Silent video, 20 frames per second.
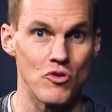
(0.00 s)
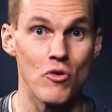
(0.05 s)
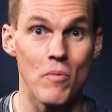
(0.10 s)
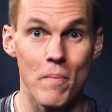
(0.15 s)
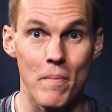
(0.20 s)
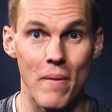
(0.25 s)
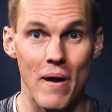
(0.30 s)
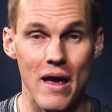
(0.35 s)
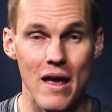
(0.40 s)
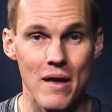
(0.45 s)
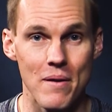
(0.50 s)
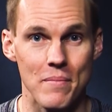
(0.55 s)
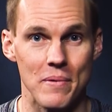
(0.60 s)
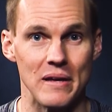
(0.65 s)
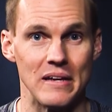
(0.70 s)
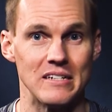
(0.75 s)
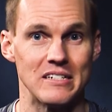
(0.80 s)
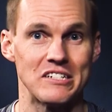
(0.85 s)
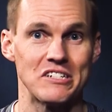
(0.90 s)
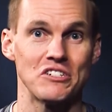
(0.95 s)
you may
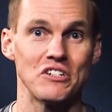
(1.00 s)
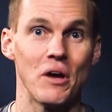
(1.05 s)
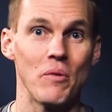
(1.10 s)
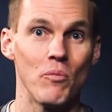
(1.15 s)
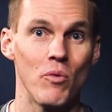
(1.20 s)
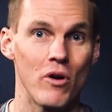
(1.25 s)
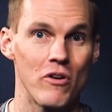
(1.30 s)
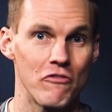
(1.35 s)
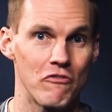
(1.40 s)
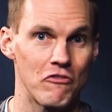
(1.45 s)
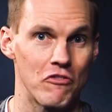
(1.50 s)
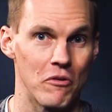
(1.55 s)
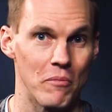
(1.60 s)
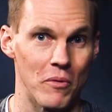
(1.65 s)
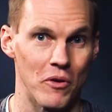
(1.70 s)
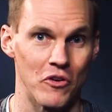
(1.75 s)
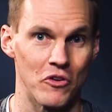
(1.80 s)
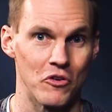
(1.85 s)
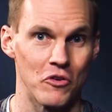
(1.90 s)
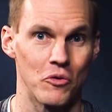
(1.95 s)
be somewhat
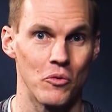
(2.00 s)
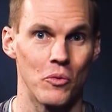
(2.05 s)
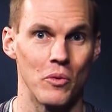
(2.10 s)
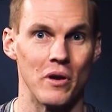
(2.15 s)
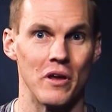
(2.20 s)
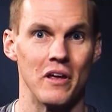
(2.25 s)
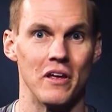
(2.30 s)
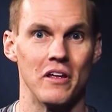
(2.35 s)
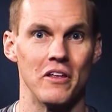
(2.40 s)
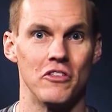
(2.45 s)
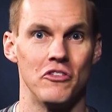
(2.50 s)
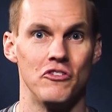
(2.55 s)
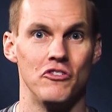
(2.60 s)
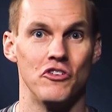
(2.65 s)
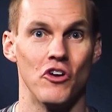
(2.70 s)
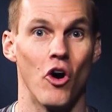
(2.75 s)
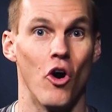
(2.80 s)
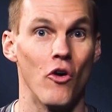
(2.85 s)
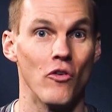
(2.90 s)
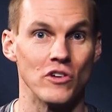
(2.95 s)
familiar with
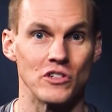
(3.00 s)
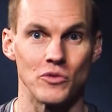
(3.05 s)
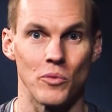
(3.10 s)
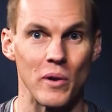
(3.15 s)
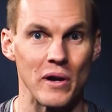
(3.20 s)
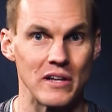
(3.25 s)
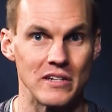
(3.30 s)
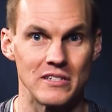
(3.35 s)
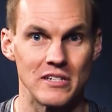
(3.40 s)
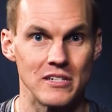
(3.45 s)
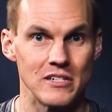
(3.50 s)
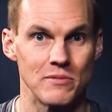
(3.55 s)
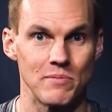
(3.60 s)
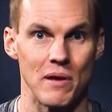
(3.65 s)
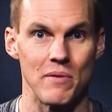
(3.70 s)
Jehovah's Witnesses.